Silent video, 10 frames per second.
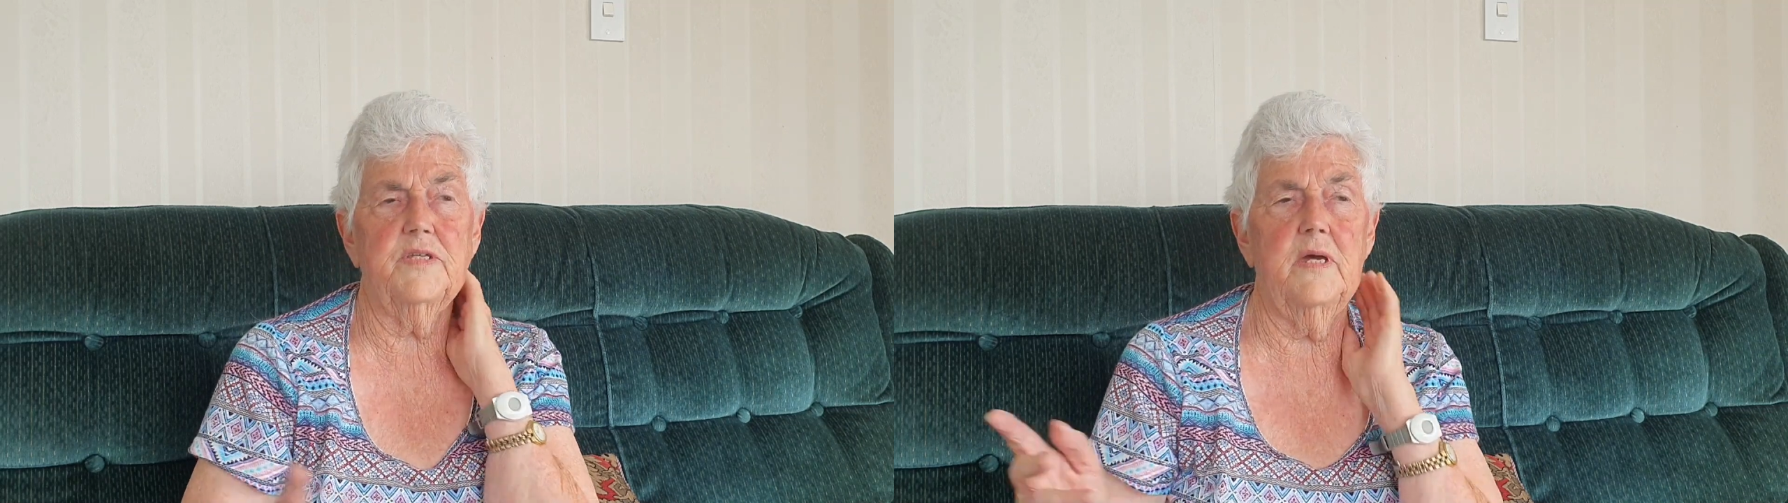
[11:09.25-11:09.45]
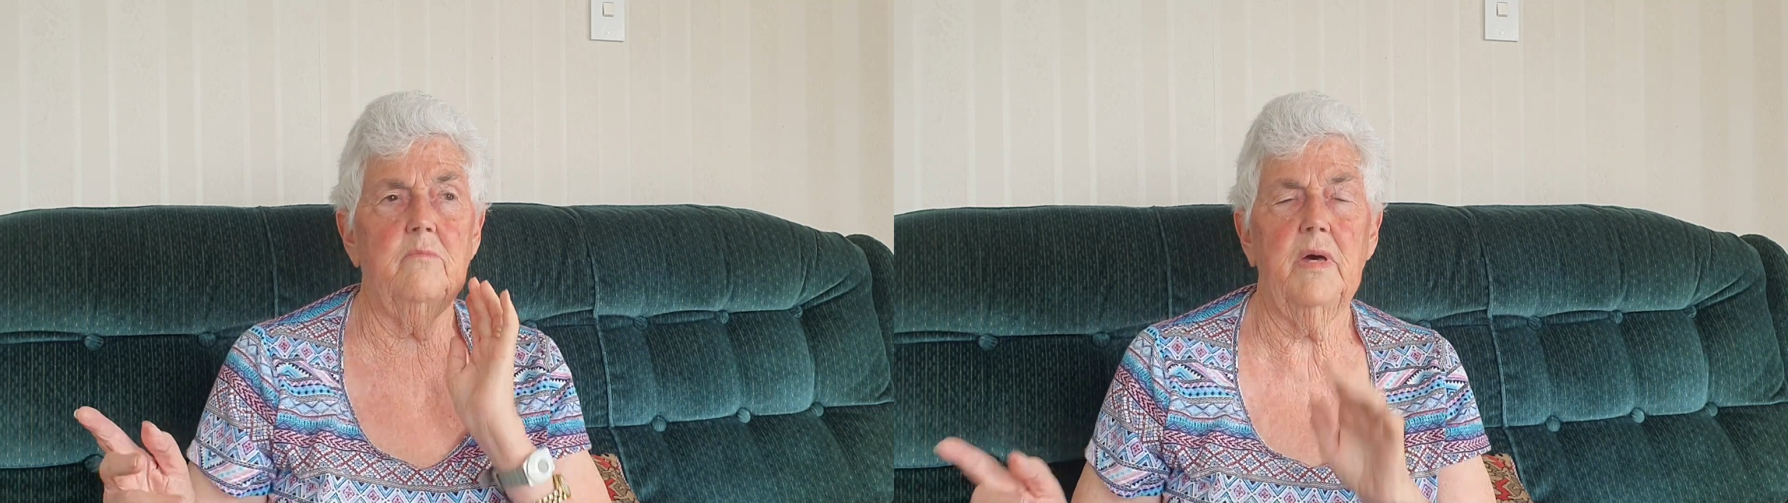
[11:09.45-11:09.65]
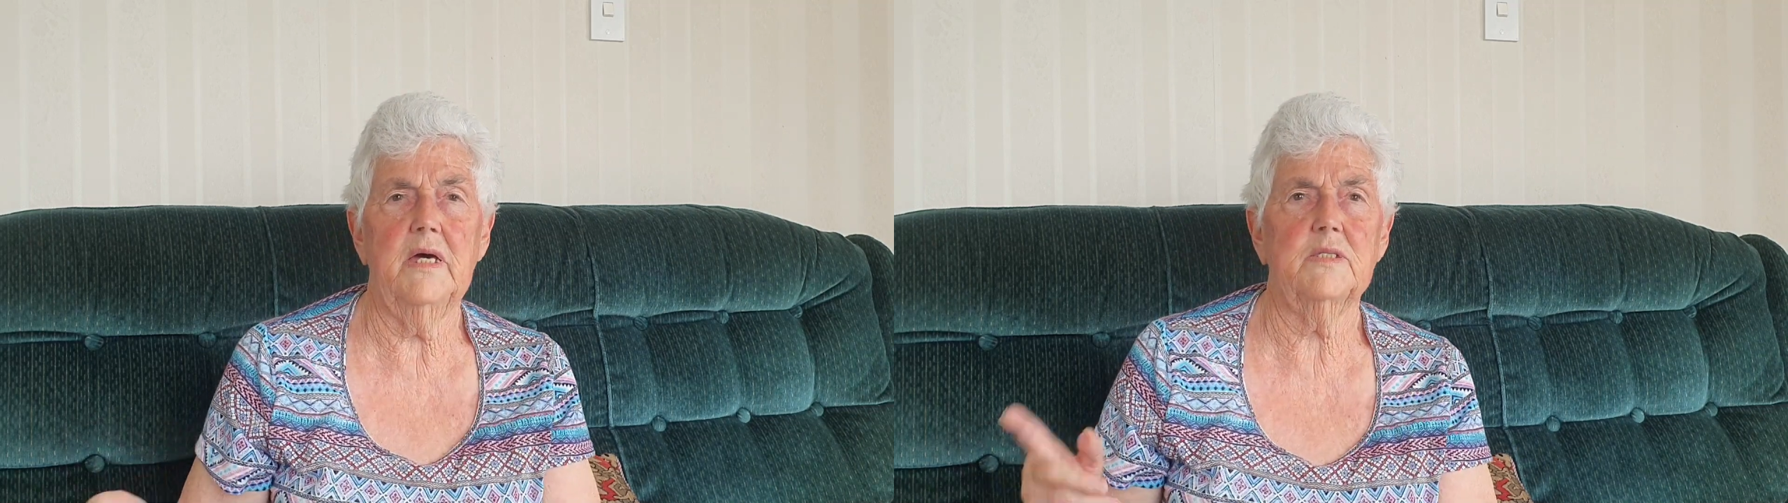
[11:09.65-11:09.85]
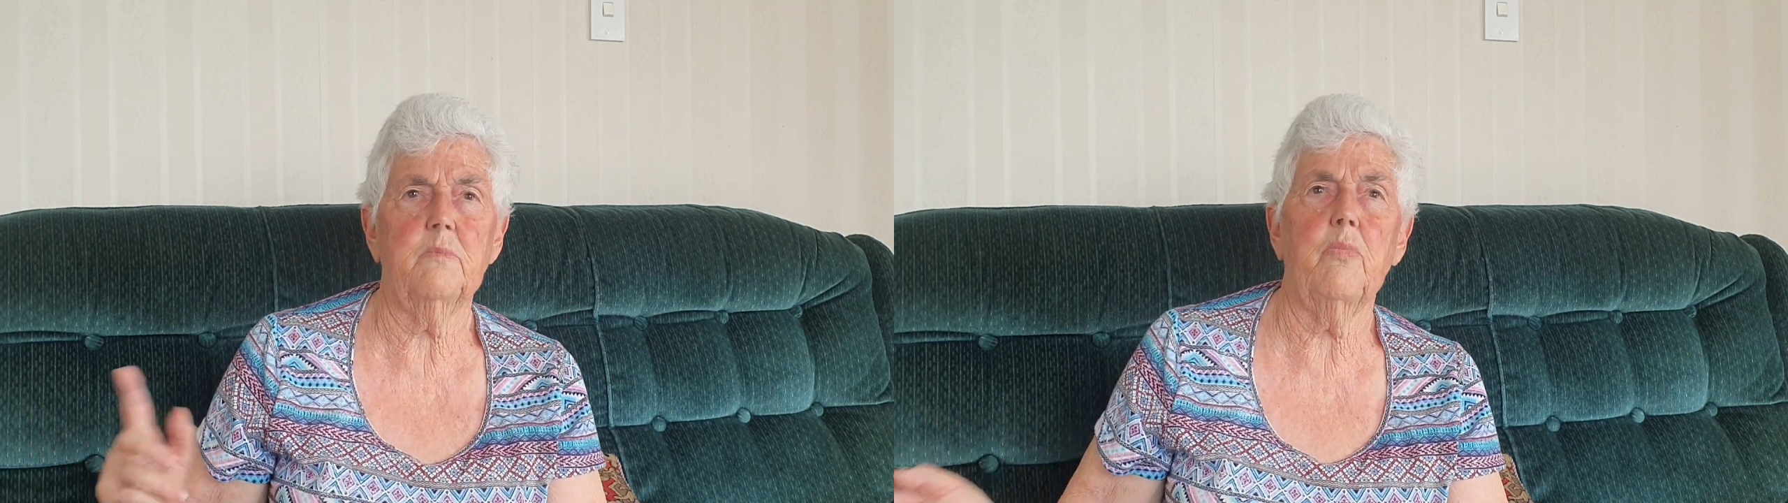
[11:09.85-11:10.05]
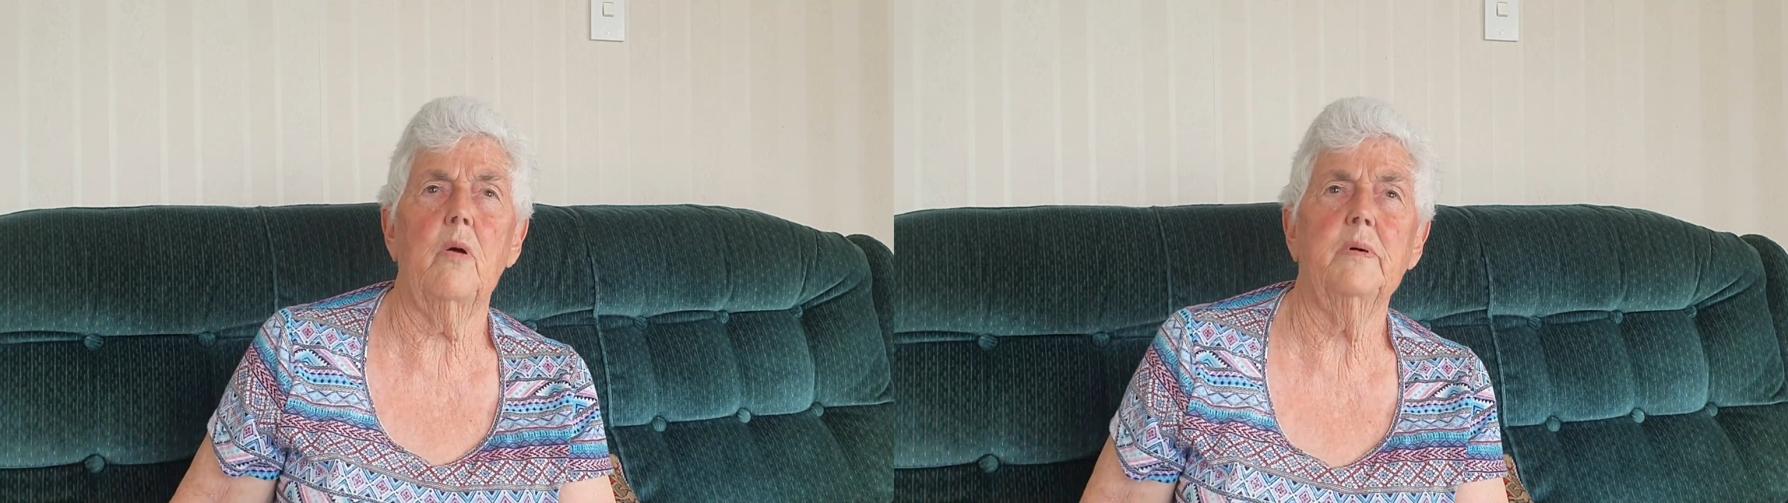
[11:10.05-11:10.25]
down
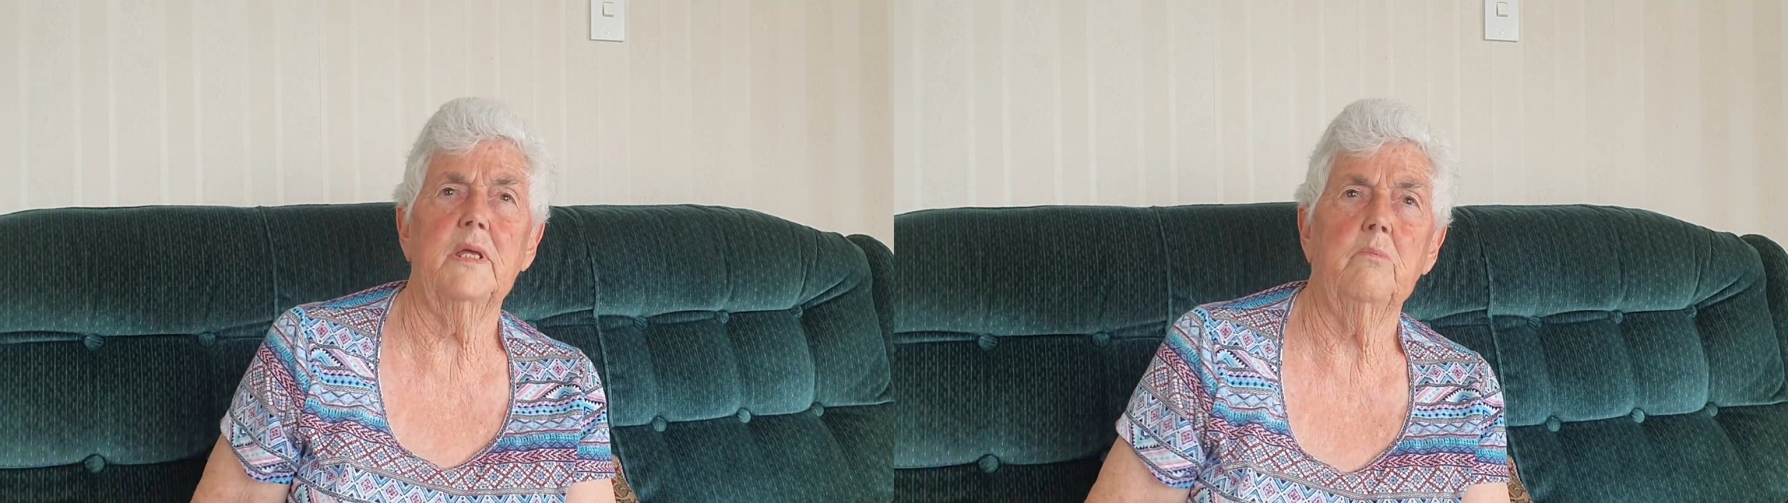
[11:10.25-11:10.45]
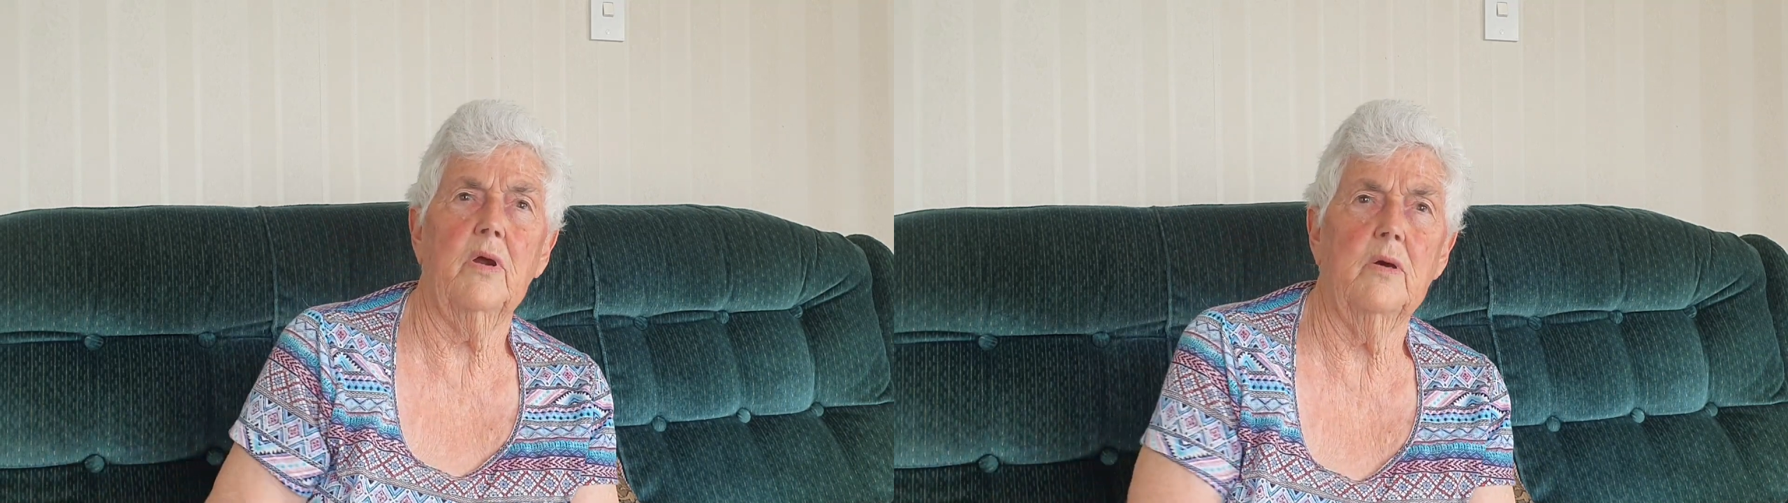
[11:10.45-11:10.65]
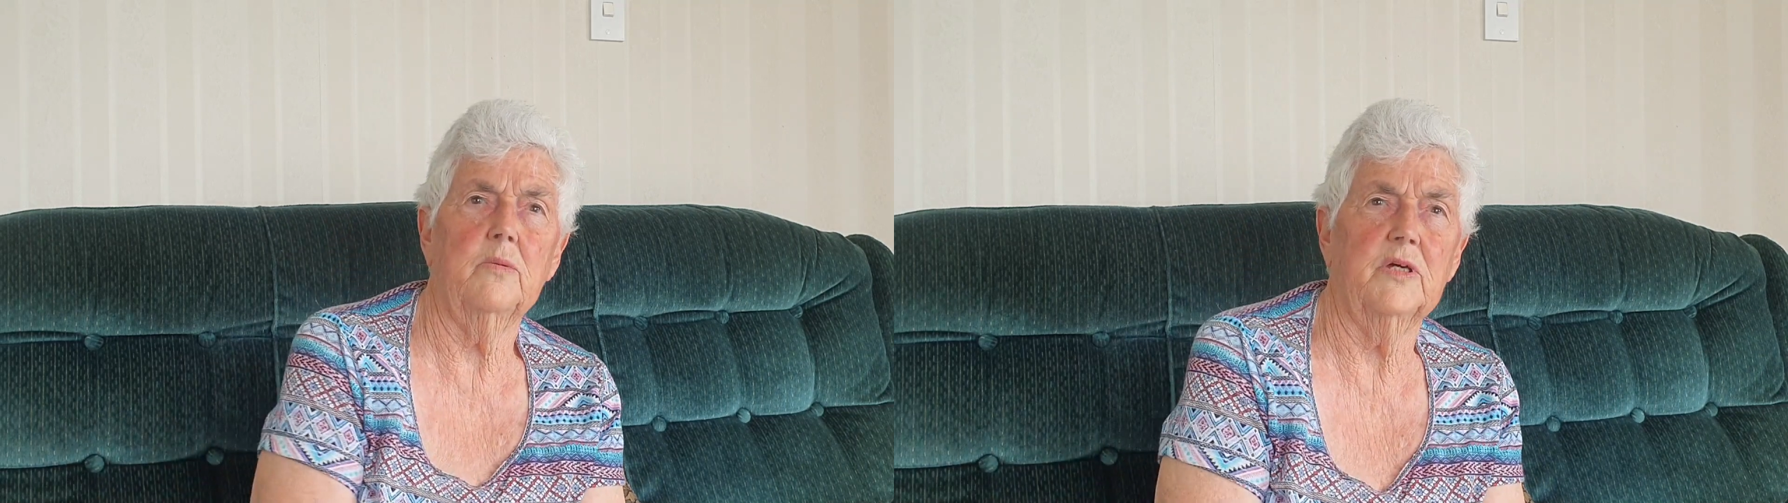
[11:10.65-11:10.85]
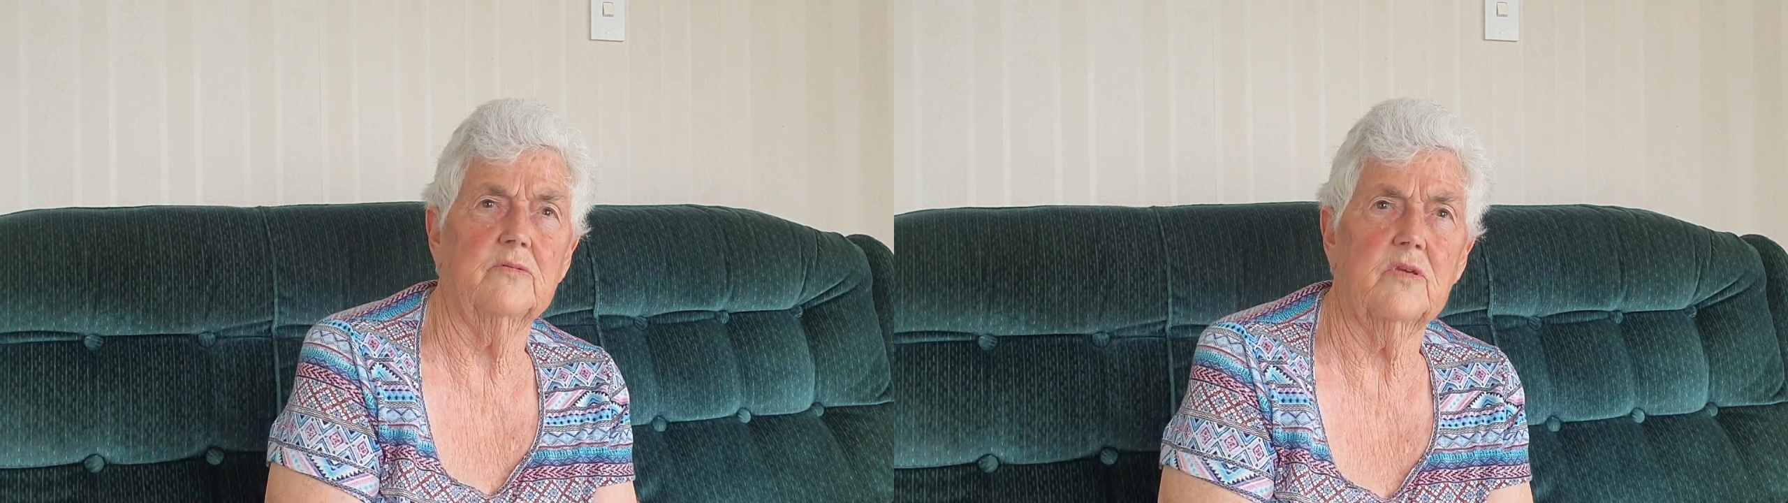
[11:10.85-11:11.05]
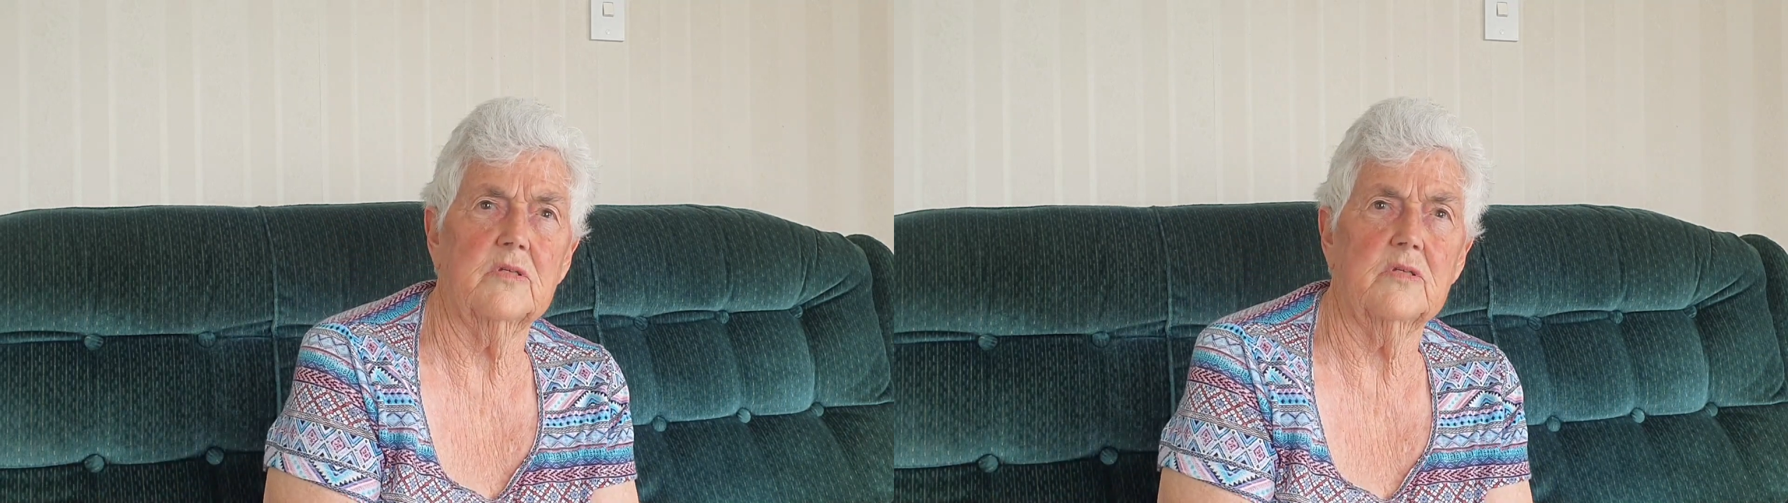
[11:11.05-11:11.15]
past Property Brokers.